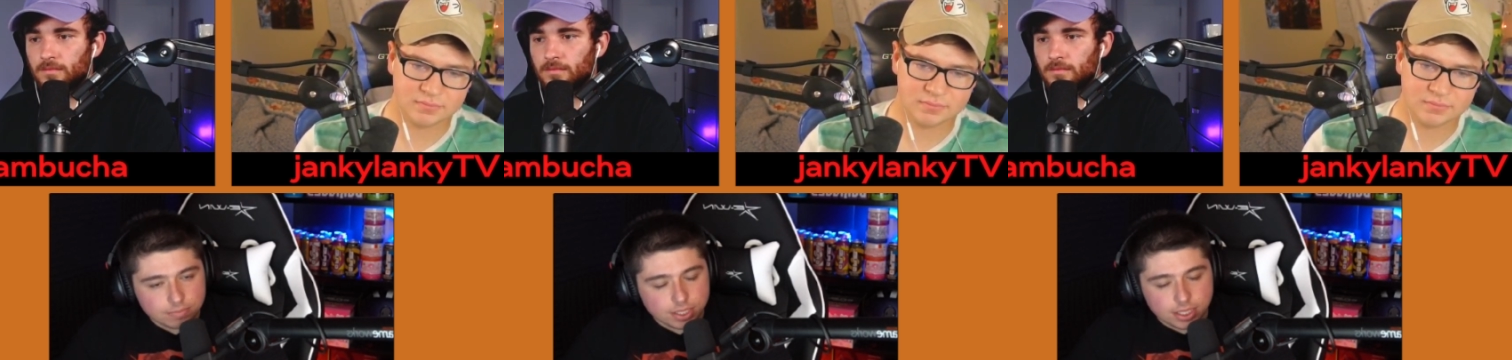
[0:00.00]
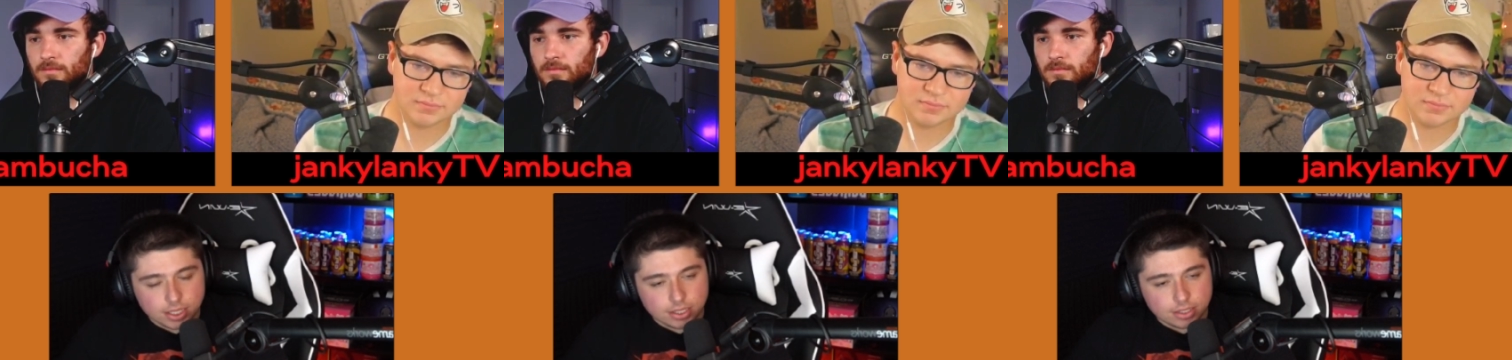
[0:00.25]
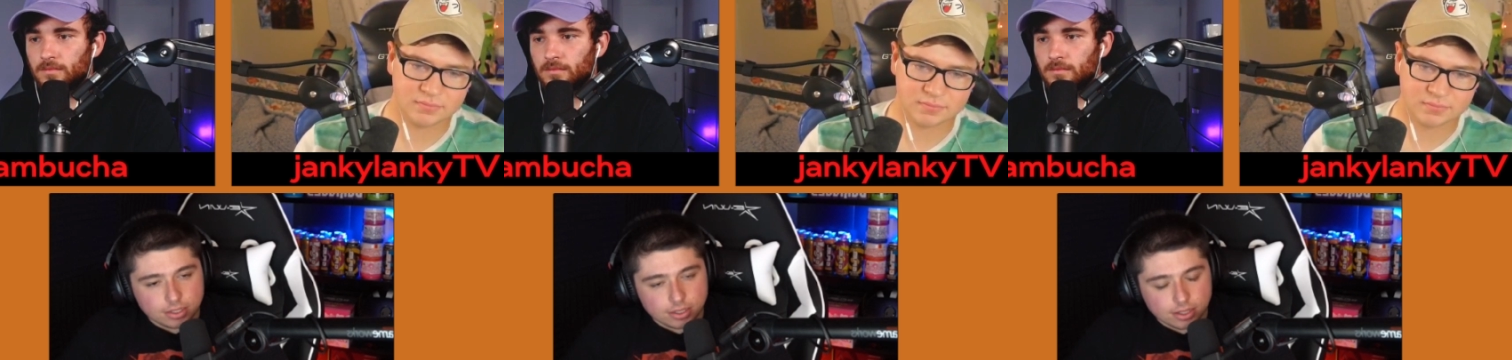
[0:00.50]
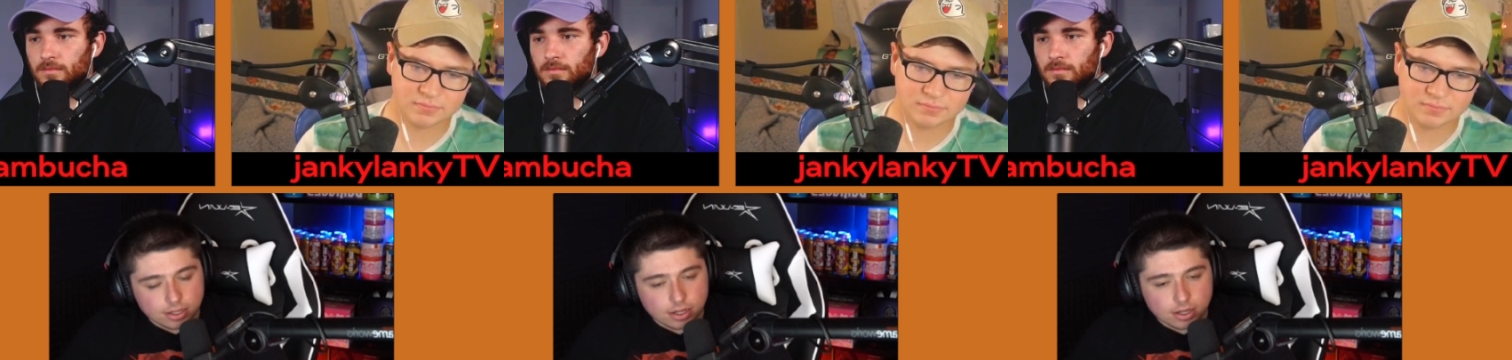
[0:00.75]
Speaker 1: kid.
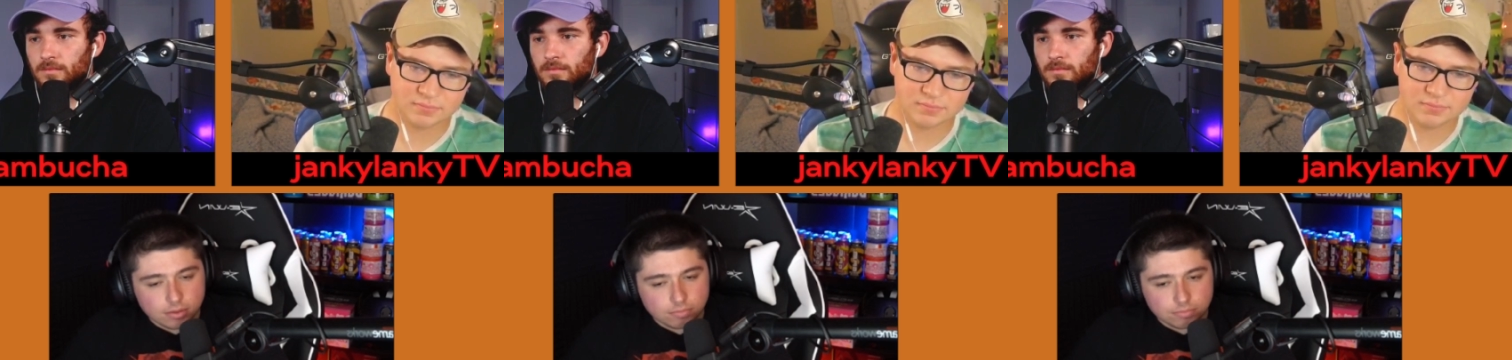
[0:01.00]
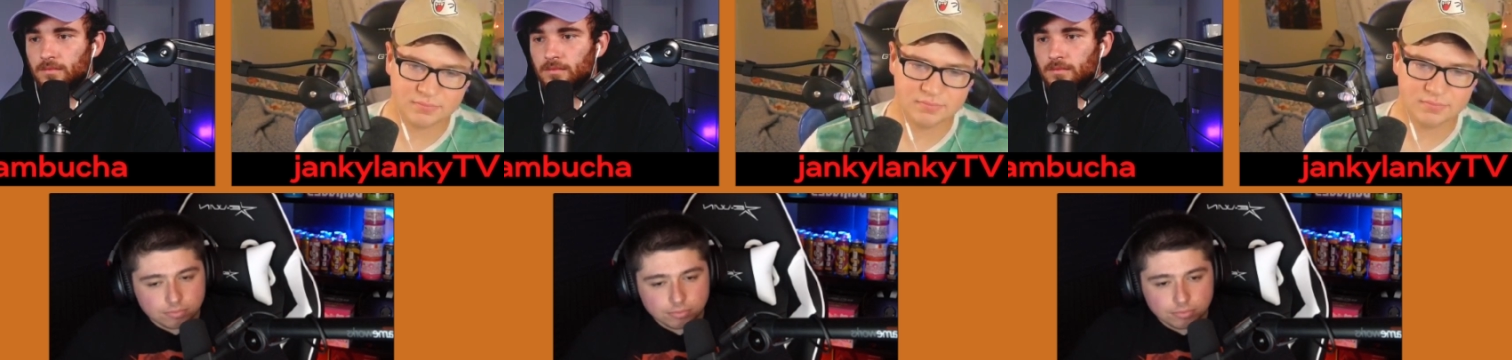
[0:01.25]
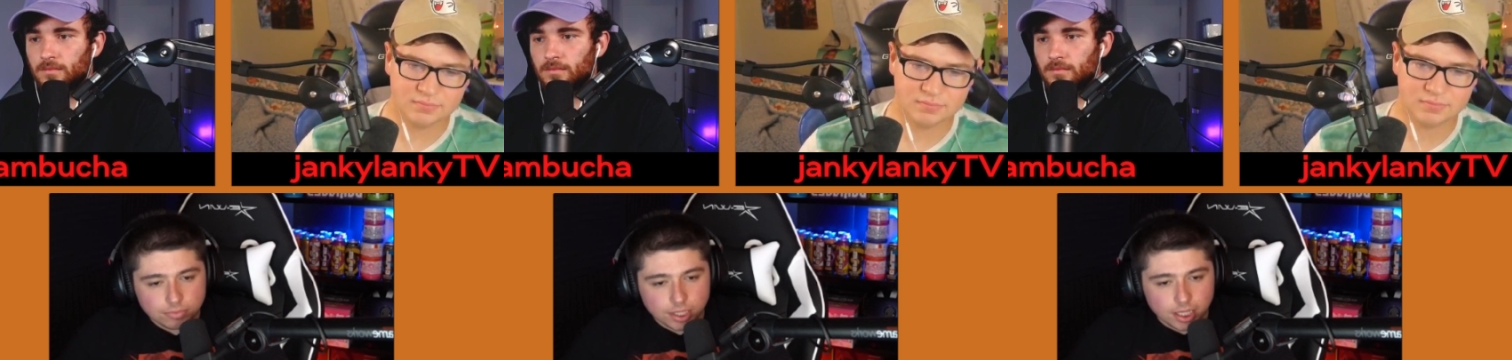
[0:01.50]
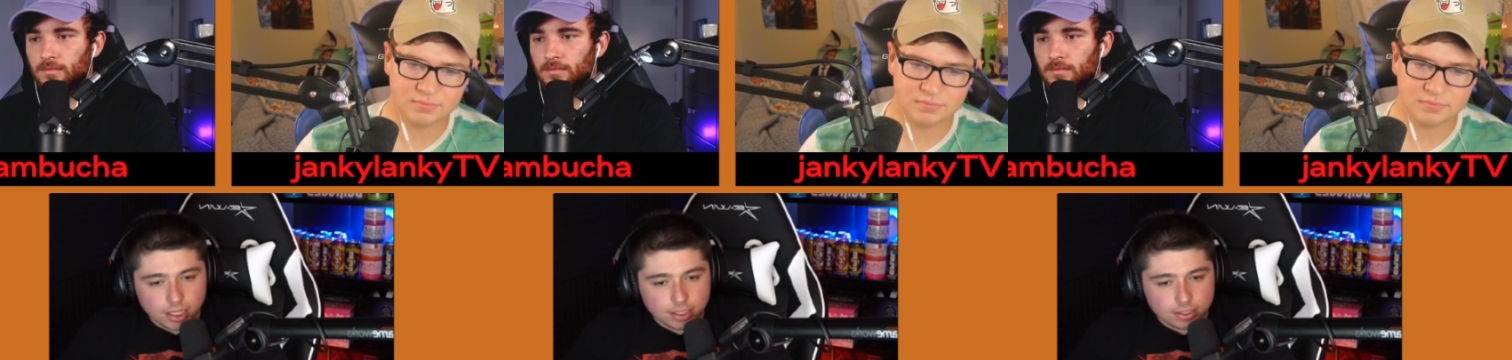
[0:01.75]
Um,
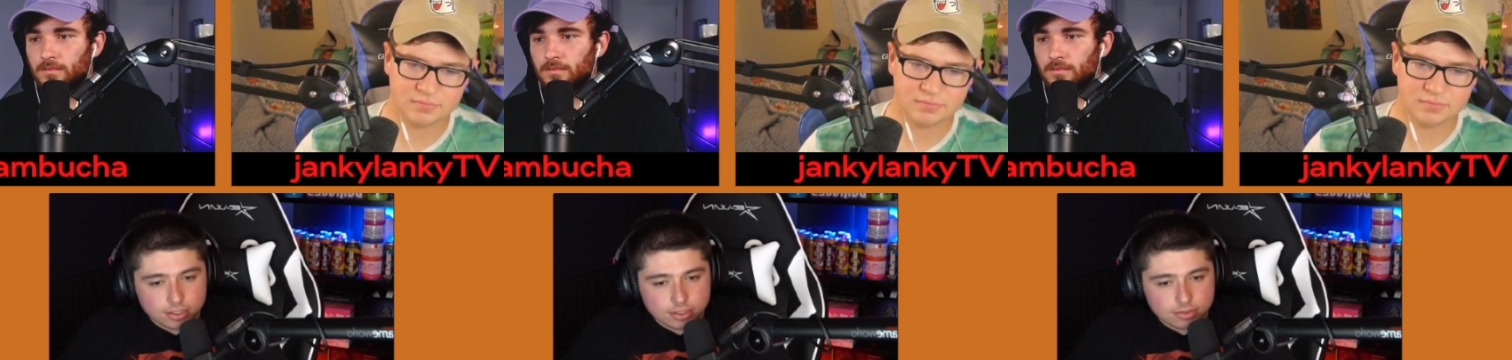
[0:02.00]
and